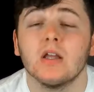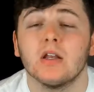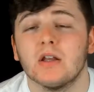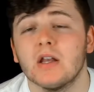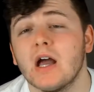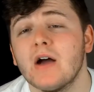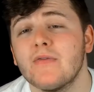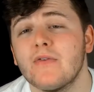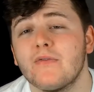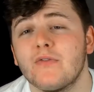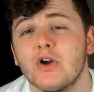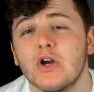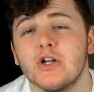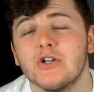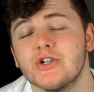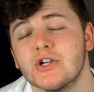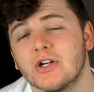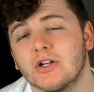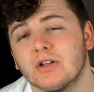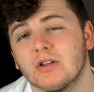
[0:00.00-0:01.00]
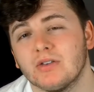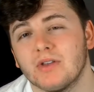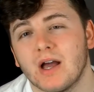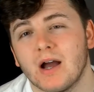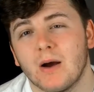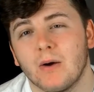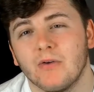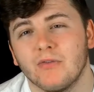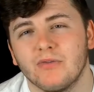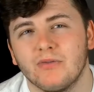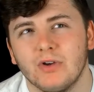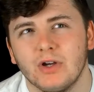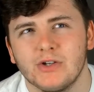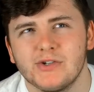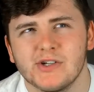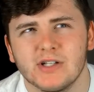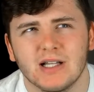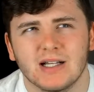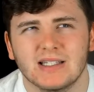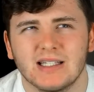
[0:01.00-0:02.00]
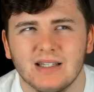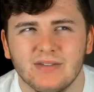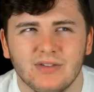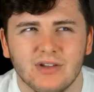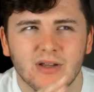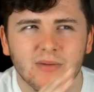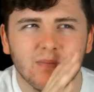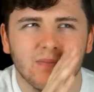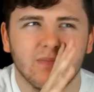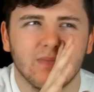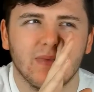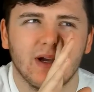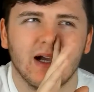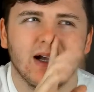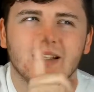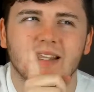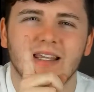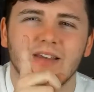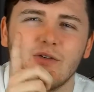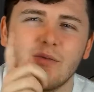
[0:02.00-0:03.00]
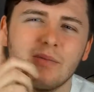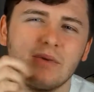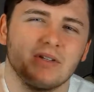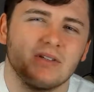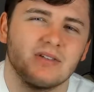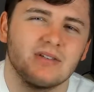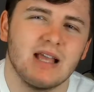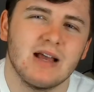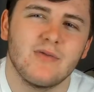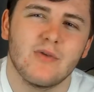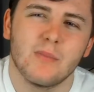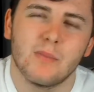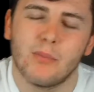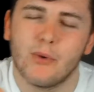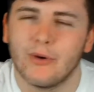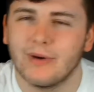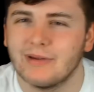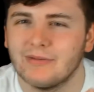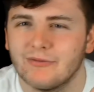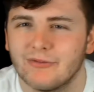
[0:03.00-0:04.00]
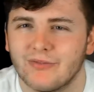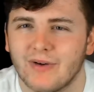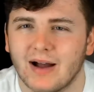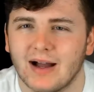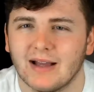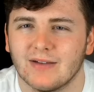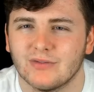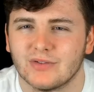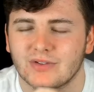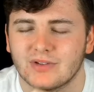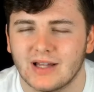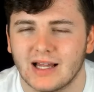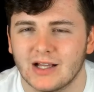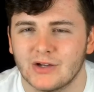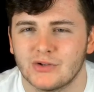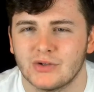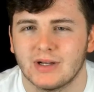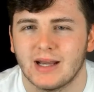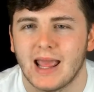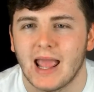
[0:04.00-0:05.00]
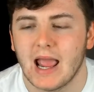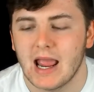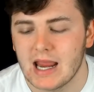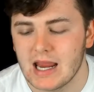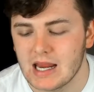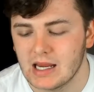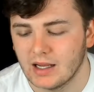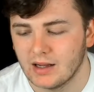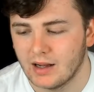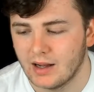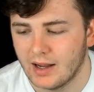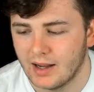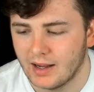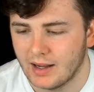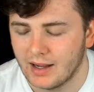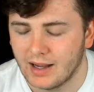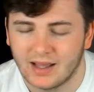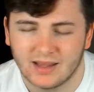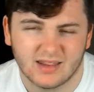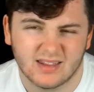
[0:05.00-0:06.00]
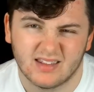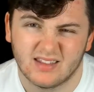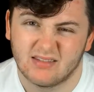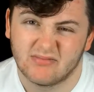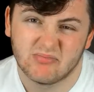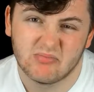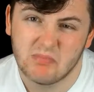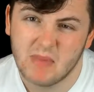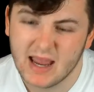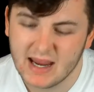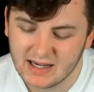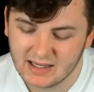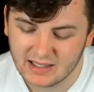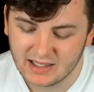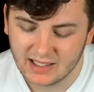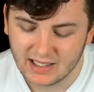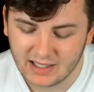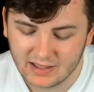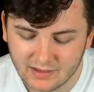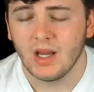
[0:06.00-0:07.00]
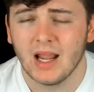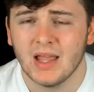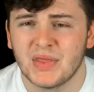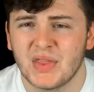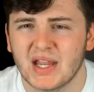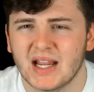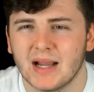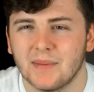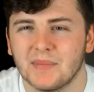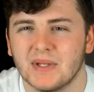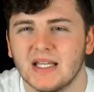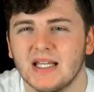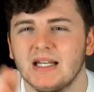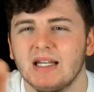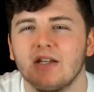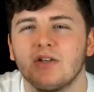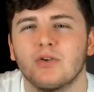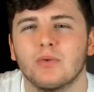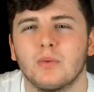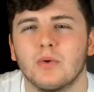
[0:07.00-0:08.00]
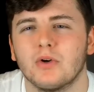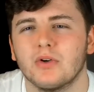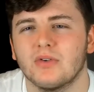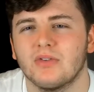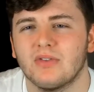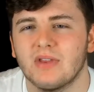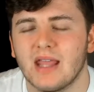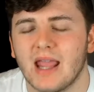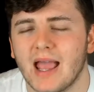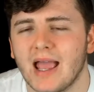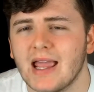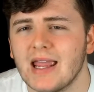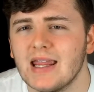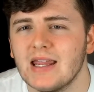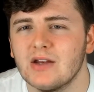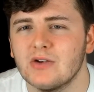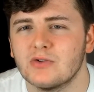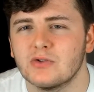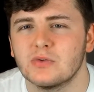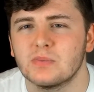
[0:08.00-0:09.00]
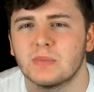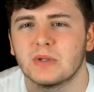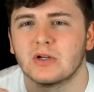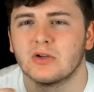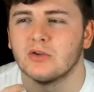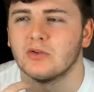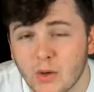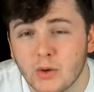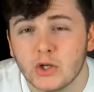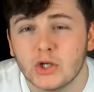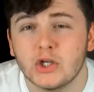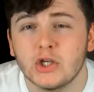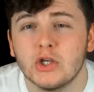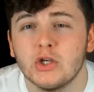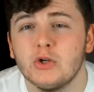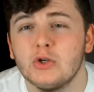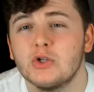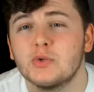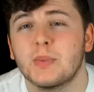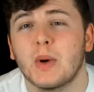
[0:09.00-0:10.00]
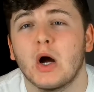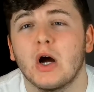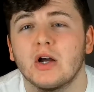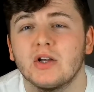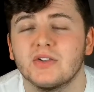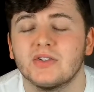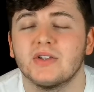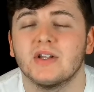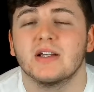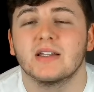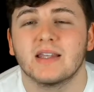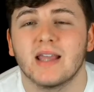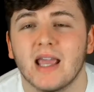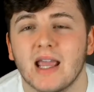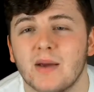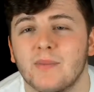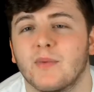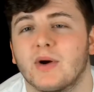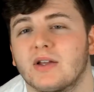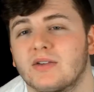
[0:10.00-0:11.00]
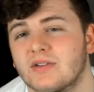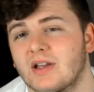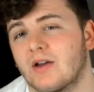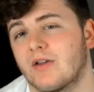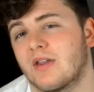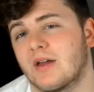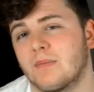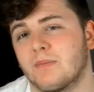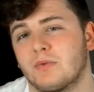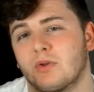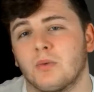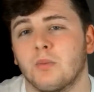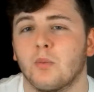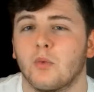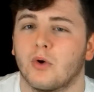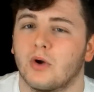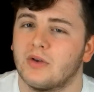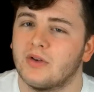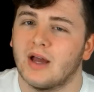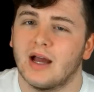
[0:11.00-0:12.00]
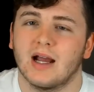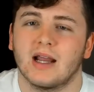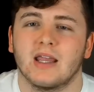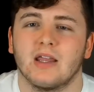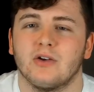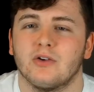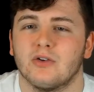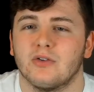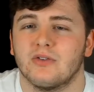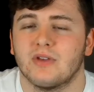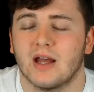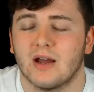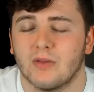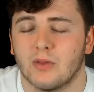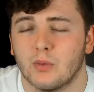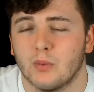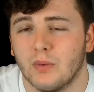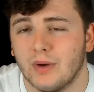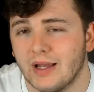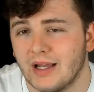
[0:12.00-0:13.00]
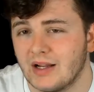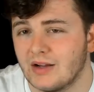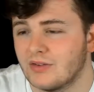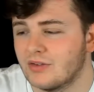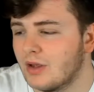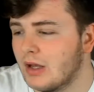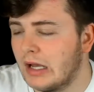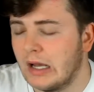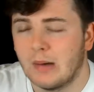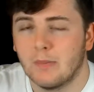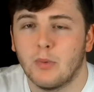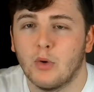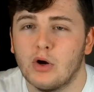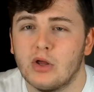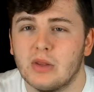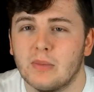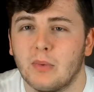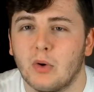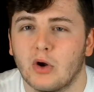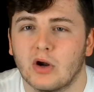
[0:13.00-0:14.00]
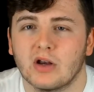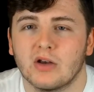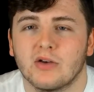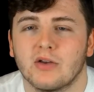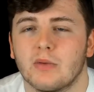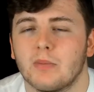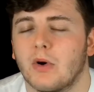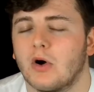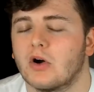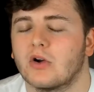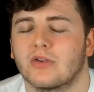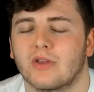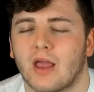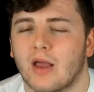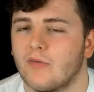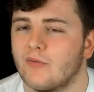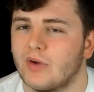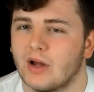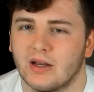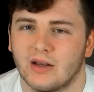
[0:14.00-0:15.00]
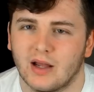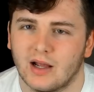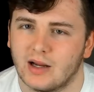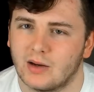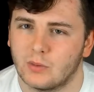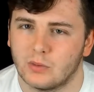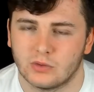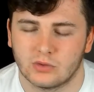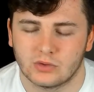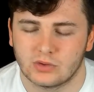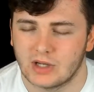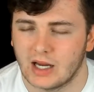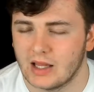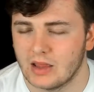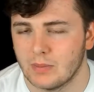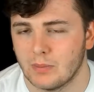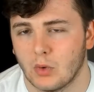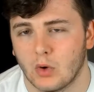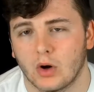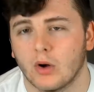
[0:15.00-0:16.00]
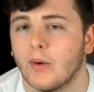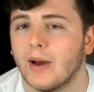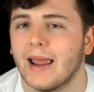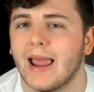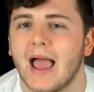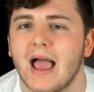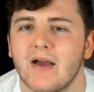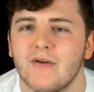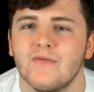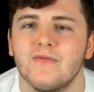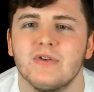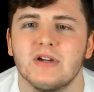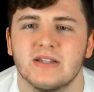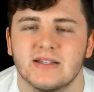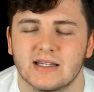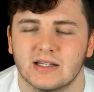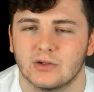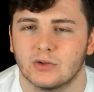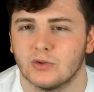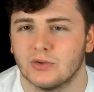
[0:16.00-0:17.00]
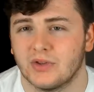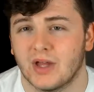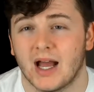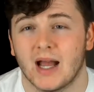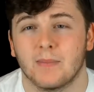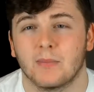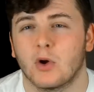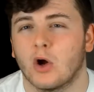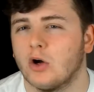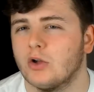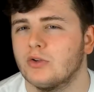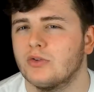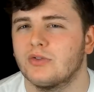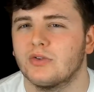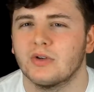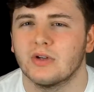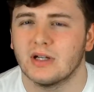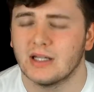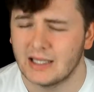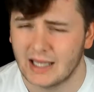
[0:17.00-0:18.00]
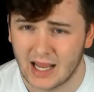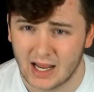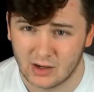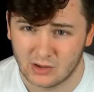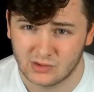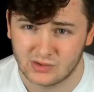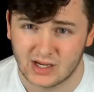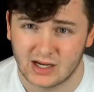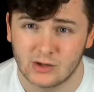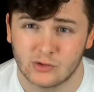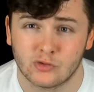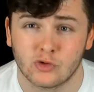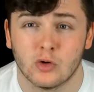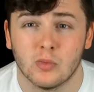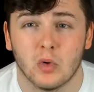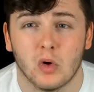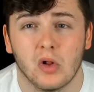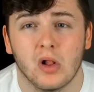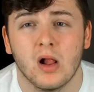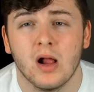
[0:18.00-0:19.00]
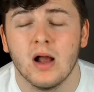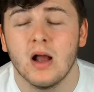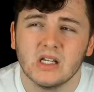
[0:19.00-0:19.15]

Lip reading: Now for Virgil. Virgil, I give him a 7.5 / an 8, and mainly I think I'm leaning towards the 8 just because there were huge parts in that game where Southampton were attacking us down the wings, putting the ball into the box, and Van Dijk was just getting the ball away every single time, constantly getting us out of trouble.